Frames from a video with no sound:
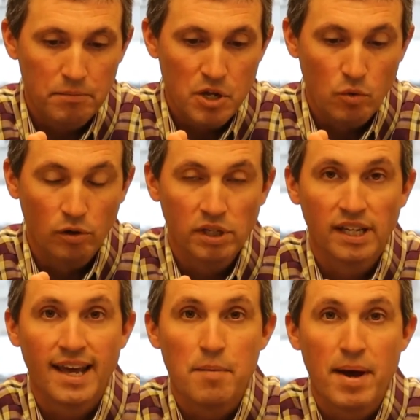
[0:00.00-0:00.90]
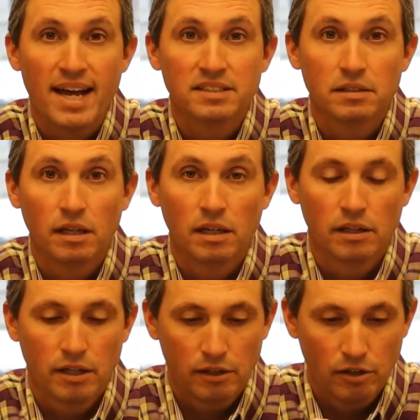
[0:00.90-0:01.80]
you will need a gate pass to get
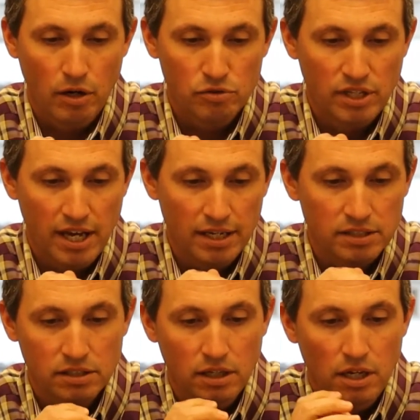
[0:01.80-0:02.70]
into those gates.